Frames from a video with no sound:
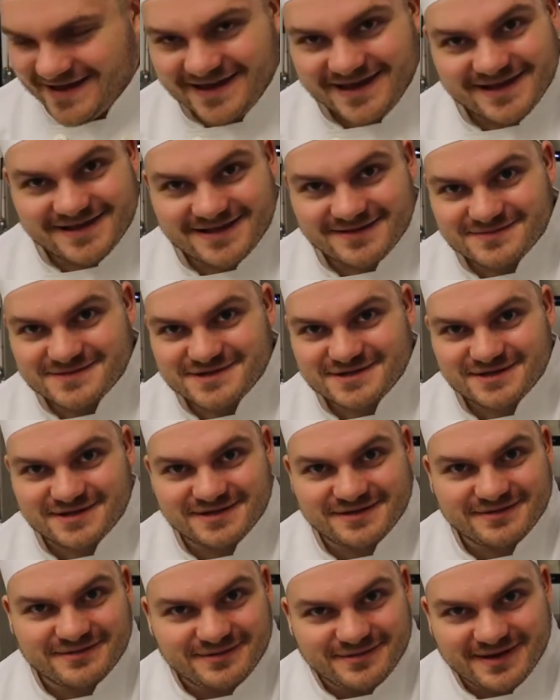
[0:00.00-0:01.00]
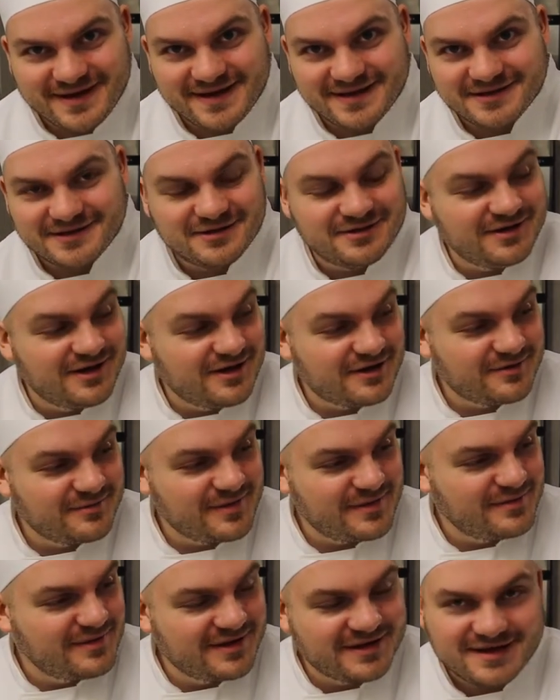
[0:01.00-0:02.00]
guess I'm just gonna wait a little longer.
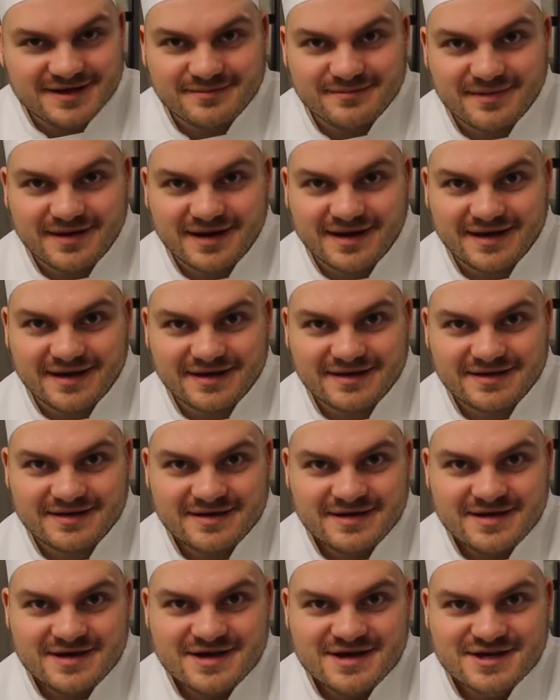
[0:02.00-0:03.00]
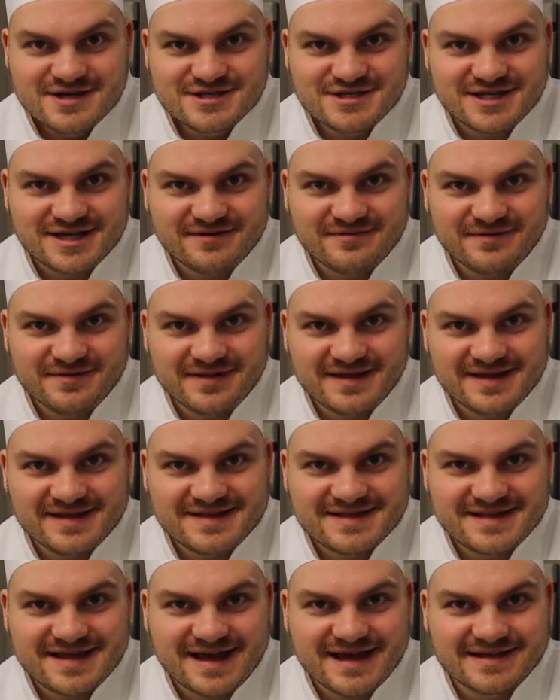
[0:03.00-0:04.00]
Maybe I'll eat my Chick-fil-A
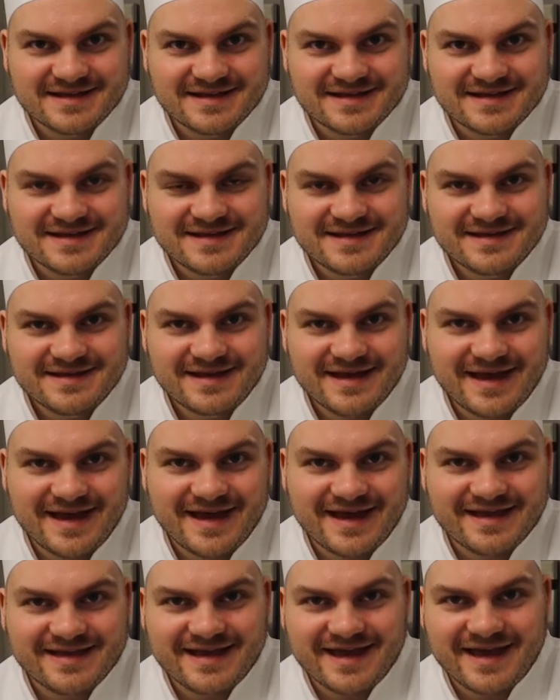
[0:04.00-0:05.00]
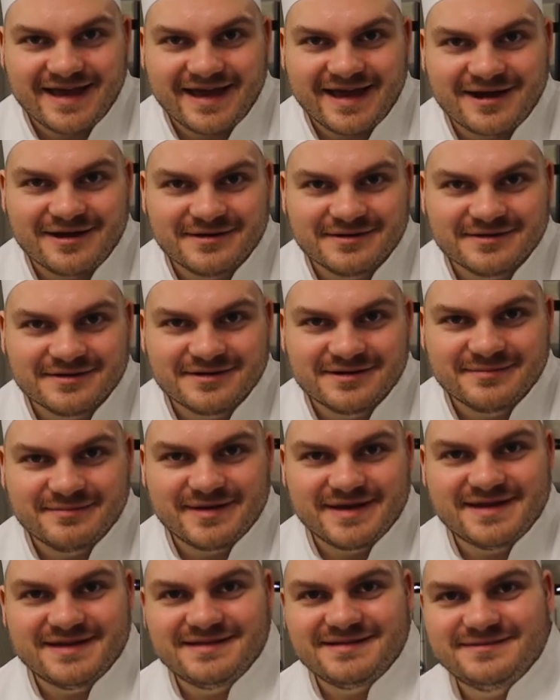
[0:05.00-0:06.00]
salad and hang out a little
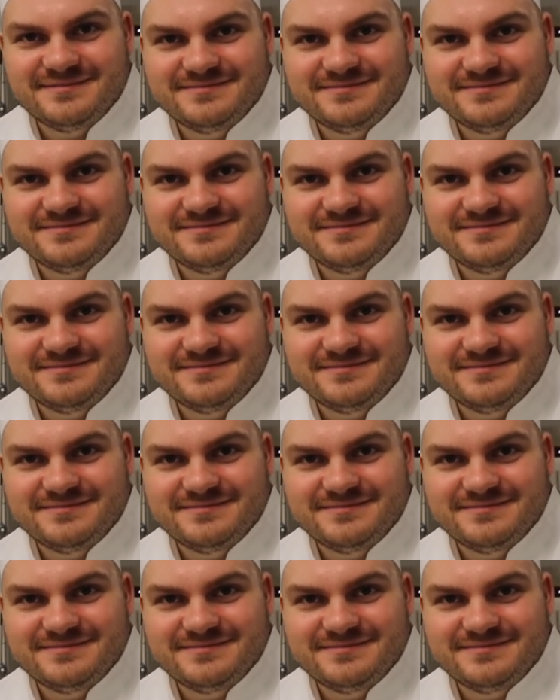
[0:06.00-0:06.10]
bit.